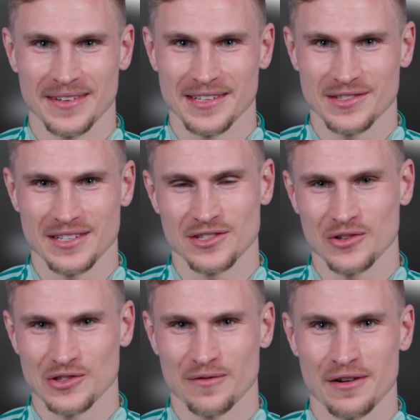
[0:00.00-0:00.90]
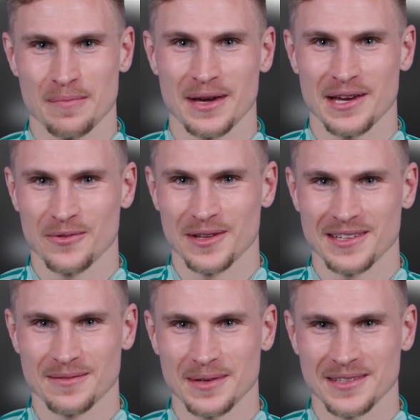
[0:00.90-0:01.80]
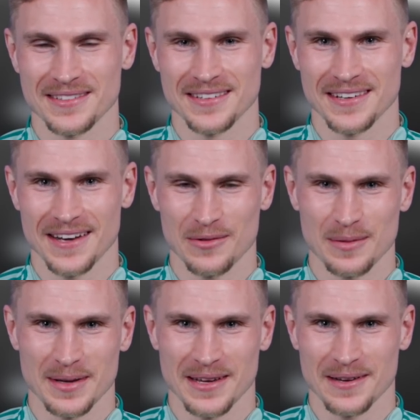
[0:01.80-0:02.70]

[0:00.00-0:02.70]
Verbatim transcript: he's also very picky with it, but I will pick